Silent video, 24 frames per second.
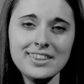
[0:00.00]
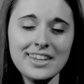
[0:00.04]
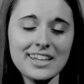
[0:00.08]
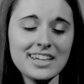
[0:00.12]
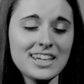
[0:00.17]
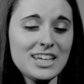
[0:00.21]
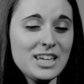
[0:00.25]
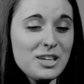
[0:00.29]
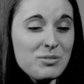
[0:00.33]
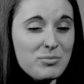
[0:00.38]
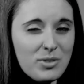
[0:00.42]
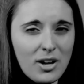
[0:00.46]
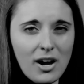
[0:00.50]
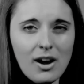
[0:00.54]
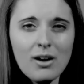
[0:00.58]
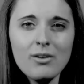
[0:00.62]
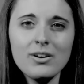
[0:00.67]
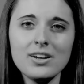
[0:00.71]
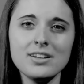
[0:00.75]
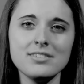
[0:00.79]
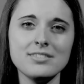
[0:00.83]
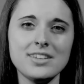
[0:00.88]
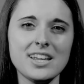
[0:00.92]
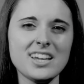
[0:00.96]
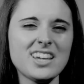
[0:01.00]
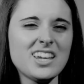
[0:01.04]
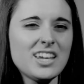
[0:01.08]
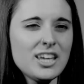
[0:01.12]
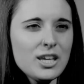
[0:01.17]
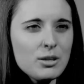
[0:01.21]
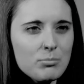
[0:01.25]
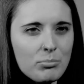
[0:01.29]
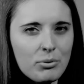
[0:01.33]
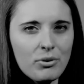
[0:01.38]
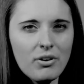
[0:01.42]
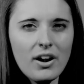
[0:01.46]
They keep going. They
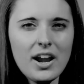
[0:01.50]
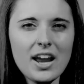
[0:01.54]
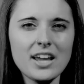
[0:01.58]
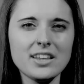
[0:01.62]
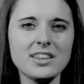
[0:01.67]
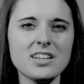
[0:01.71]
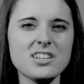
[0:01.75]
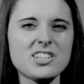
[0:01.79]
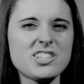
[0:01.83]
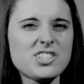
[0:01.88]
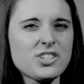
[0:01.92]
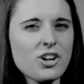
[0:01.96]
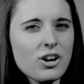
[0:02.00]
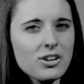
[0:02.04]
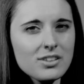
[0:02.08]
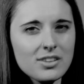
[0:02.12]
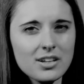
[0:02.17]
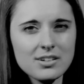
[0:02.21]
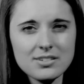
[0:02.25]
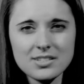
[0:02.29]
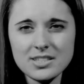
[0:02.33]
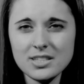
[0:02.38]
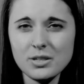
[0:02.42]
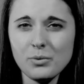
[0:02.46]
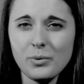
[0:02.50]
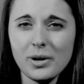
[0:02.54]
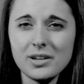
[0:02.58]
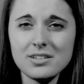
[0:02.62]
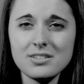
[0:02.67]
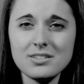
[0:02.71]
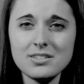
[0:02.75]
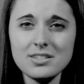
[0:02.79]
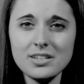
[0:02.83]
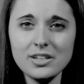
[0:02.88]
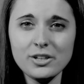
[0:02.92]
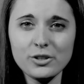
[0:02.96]
keep praying. They start their
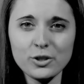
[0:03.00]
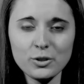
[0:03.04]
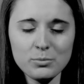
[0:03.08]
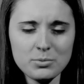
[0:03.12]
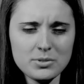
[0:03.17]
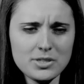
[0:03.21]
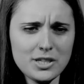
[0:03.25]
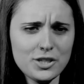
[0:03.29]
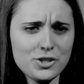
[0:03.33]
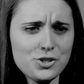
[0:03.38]
CYC groups.